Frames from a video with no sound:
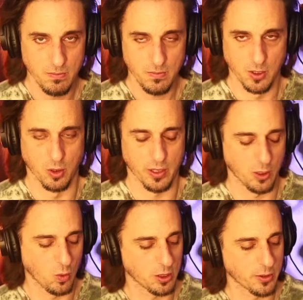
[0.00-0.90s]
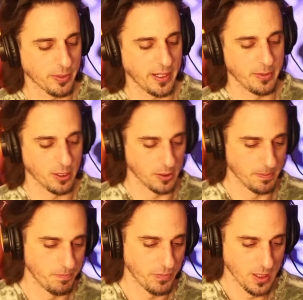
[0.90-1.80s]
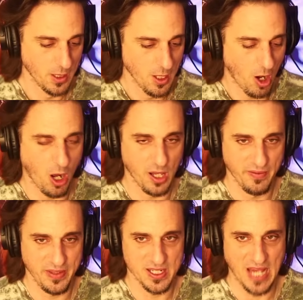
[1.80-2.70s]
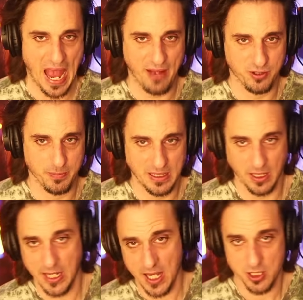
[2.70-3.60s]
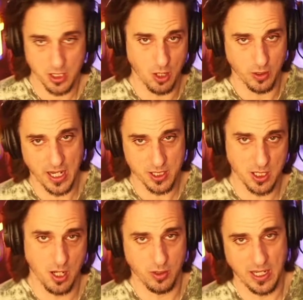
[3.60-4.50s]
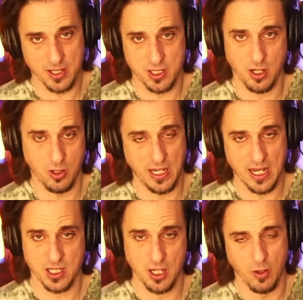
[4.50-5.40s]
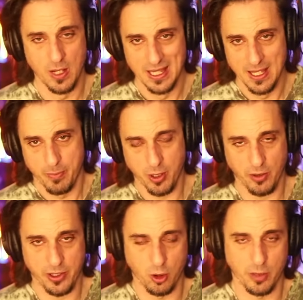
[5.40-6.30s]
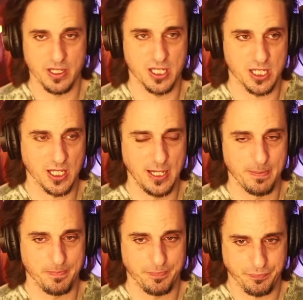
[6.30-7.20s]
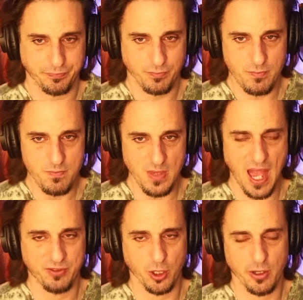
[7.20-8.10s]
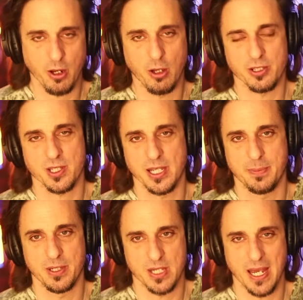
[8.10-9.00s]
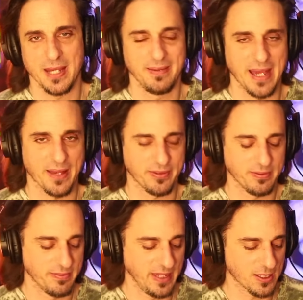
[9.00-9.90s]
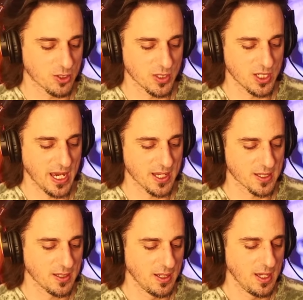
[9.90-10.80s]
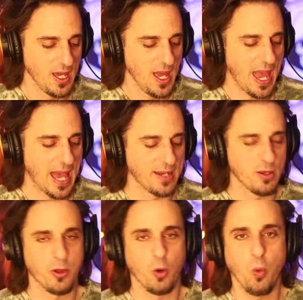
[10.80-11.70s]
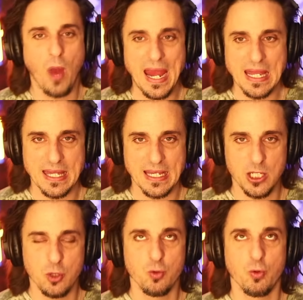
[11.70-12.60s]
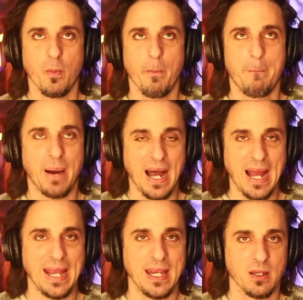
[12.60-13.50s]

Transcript: according to Walter Brandmuller. All of these have to be like yes, no, yes, no, yes, no, yes, no. Put all the normies to sleep. After they're all asleep, you say yes. The answer is yes. And the way that you buy,